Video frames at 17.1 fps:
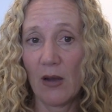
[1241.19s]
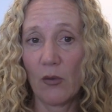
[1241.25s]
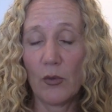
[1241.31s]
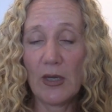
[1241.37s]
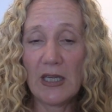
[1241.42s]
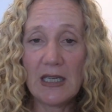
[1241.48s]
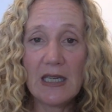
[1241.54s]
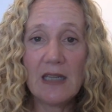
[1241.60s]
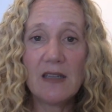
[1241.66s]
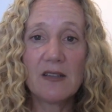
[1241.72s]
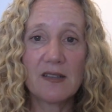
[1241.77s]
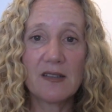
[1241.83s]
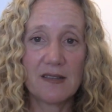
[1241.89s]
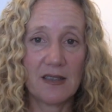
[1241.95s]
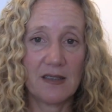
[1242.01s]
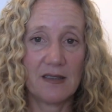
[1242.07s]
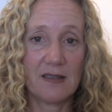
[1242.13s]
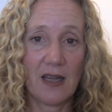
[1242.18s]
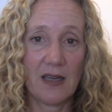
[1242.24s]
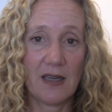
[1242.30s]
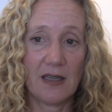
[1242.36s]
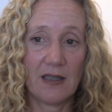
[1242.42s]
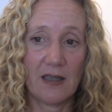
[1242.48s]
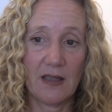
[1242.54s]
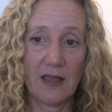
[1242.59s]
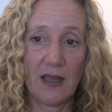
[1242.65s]
we need to see
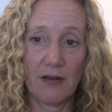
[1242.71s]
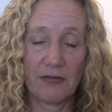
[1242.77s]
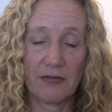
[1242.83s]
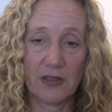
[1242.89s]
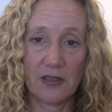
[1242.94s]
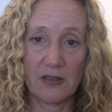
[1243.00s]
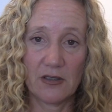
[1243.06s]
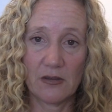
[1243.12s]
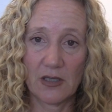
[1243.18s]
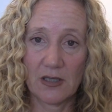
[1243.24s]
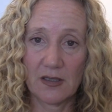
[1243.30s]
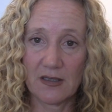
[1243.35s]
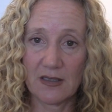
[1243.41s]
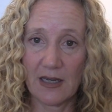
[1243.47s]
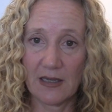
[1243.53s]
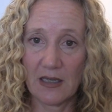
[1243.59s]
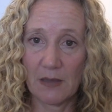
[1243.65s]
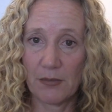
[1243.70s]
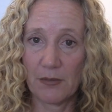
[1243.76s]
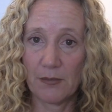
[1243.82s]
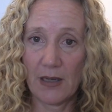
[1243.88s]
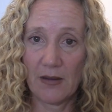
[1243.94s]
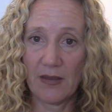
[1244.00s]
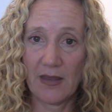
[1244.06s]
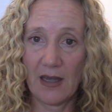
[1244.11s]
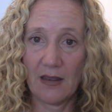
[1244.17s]
SADC and the African Union stand up
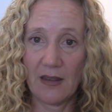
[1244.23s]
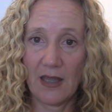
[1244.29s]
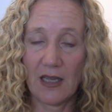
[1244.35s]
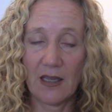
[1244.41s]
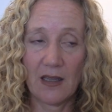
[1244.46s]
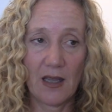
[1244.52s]
about that.